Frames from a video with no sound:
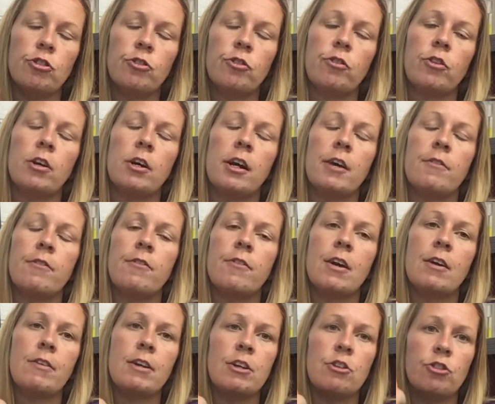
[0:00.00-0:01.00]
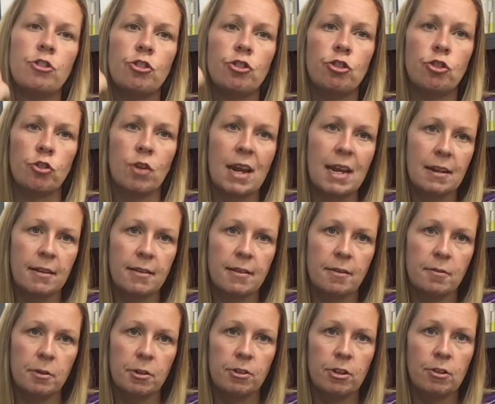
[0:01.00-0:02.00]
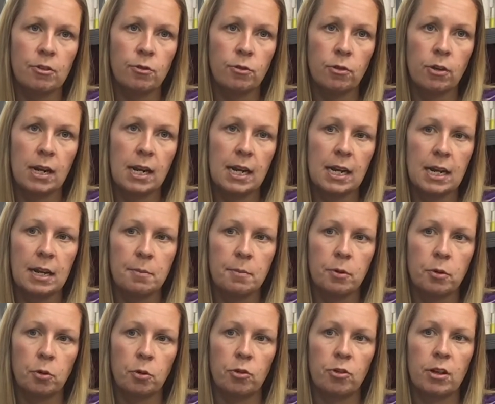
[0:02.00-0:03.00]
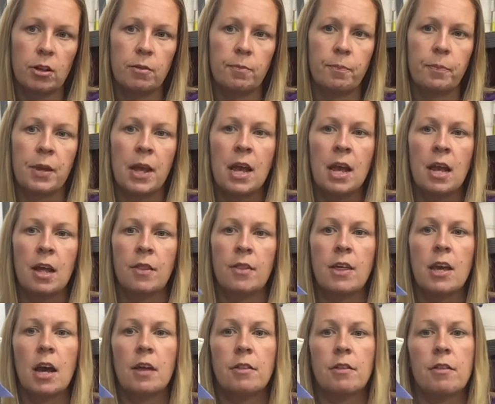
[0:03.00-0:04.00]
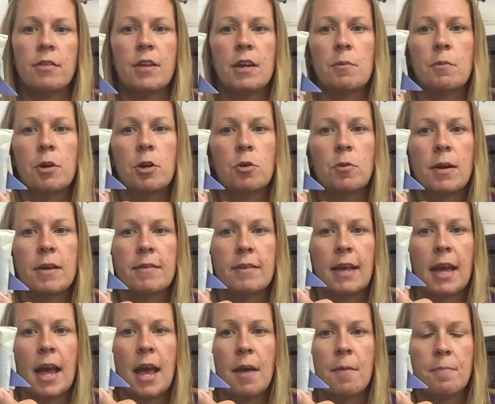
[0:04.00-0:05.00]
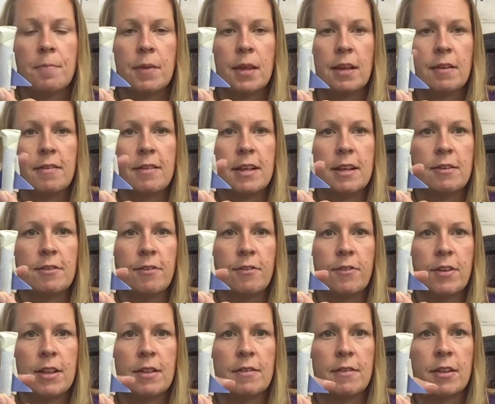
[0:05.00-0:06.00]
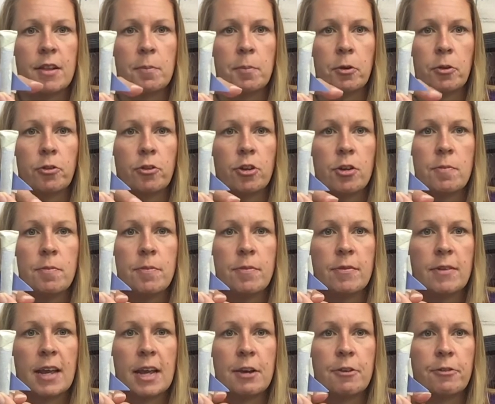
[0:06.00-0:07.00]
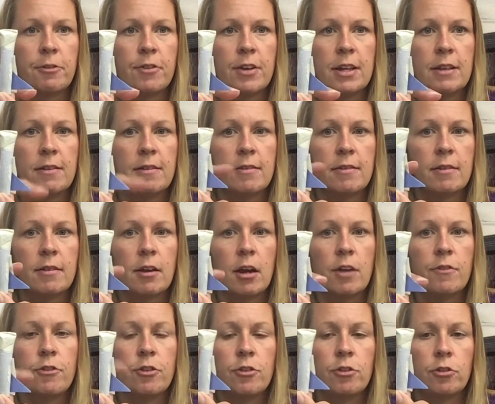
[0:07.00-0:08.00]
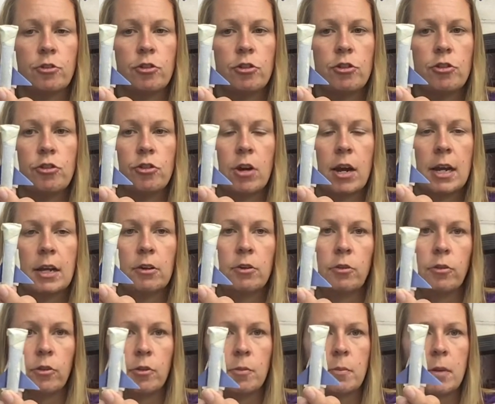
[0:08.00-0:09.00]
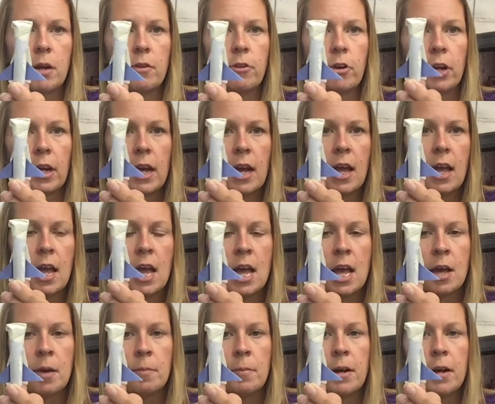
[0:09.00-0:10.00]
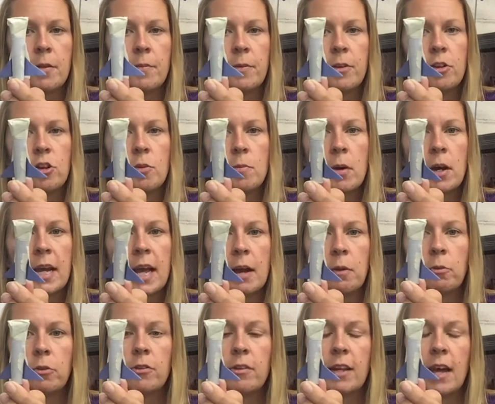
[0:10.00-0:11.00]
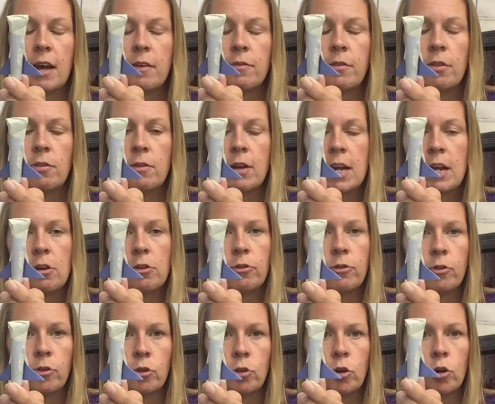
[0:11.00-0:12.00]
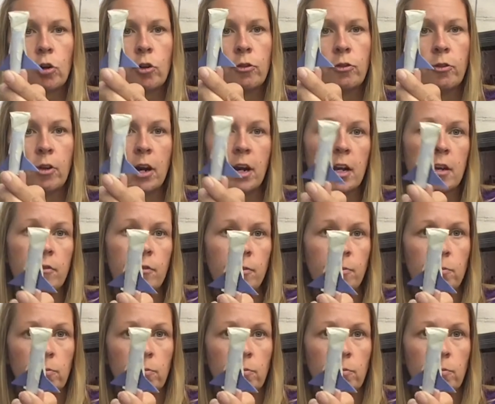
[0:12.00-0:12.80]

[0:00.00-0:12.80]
fly very straight, which is really important. The other thing we always get is these fins at the bottom, tail fins. I've just got 2 triangles on my rocket, but you might want to have 3 or 4 or 5